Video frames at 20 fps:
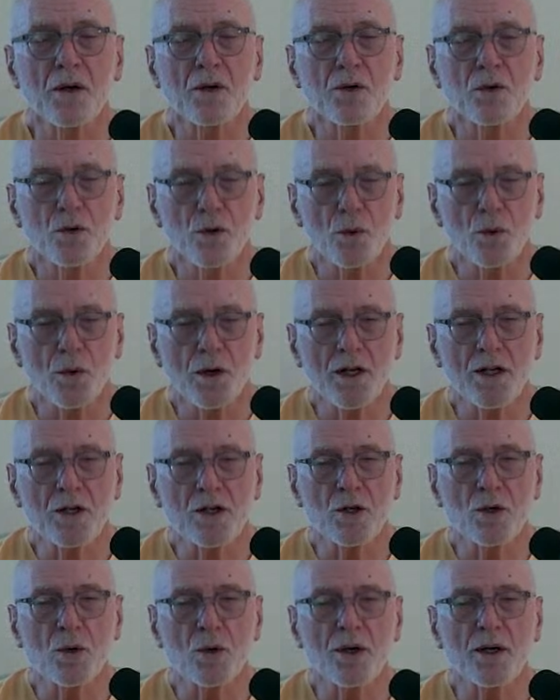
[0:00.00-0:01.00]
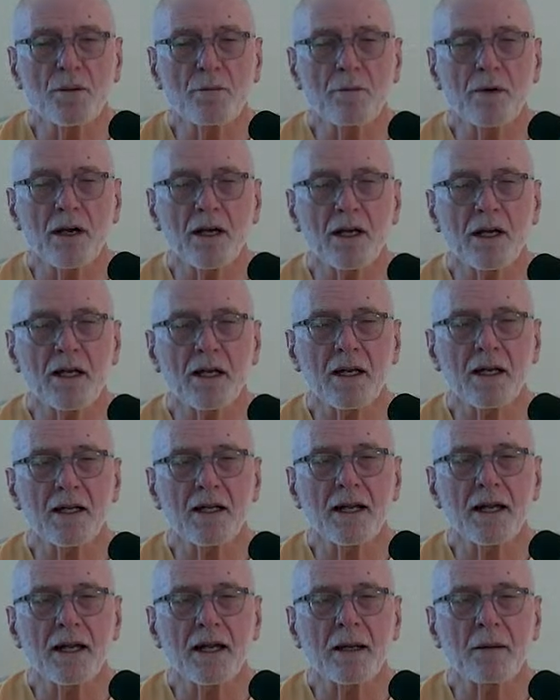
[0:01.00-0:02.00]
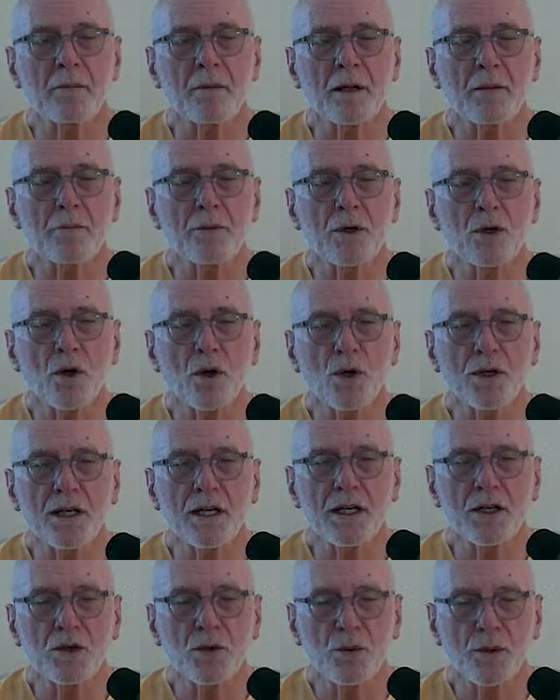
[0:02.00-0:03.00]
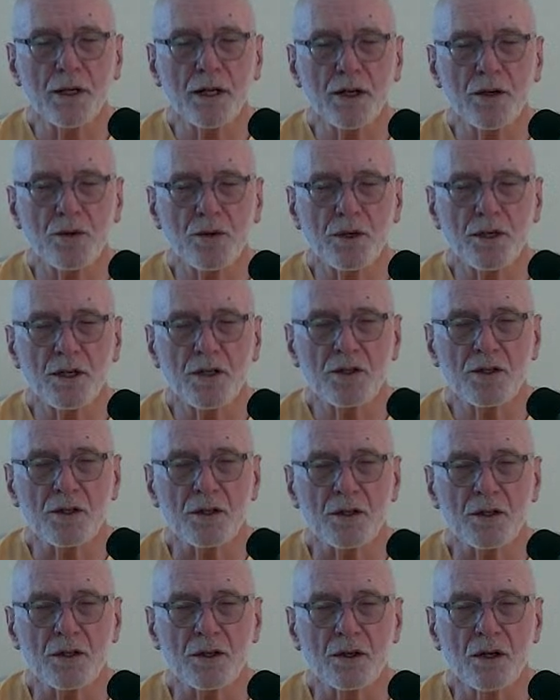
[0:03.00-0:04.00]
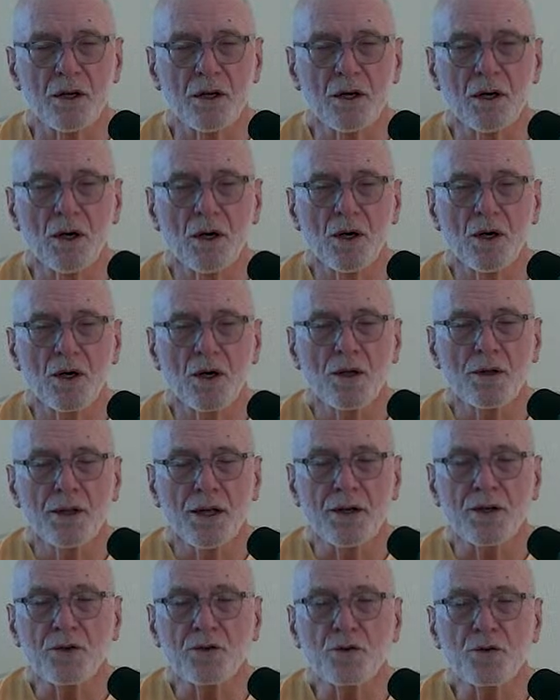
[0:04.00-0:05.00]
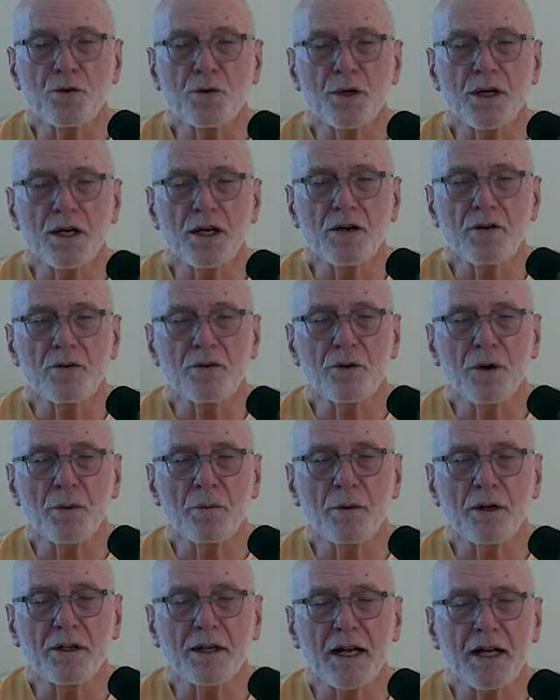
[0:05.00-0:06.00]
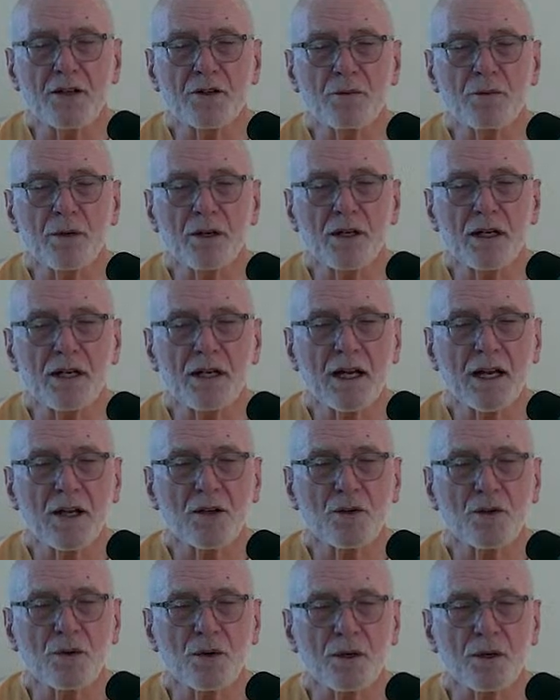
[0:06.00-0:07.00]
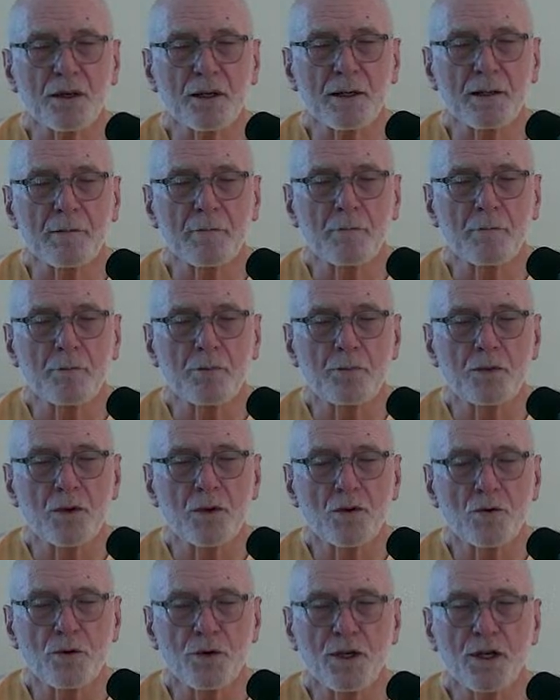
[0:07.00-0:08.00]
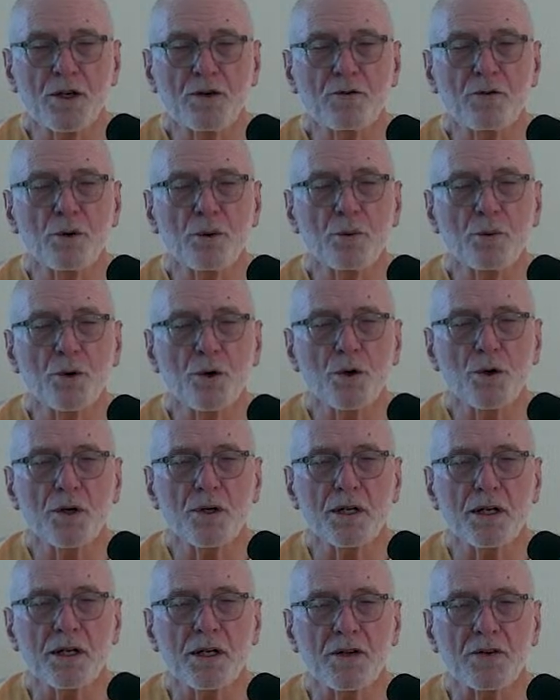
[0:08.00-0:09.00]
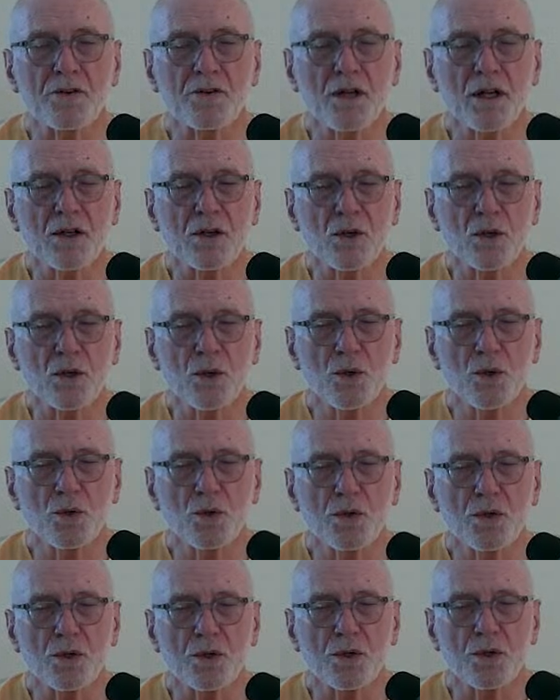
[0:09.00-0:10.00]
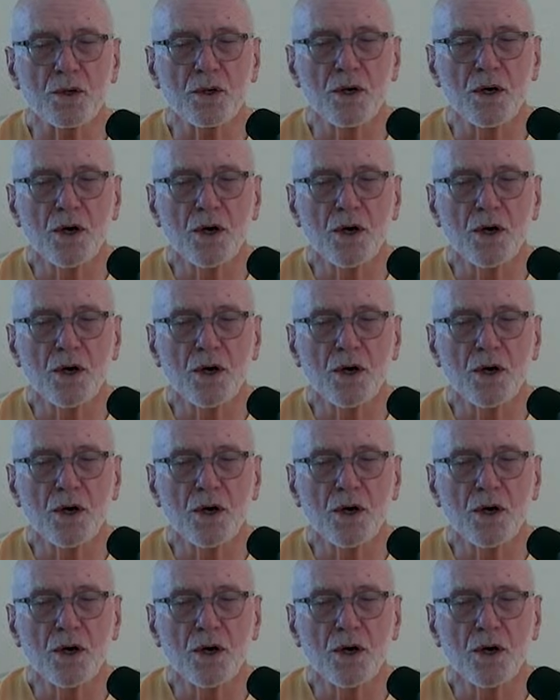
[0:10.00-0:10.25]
to the one going by any name and belonging to any tradition that is free from attachment and hatred, free from worldliness and delusion,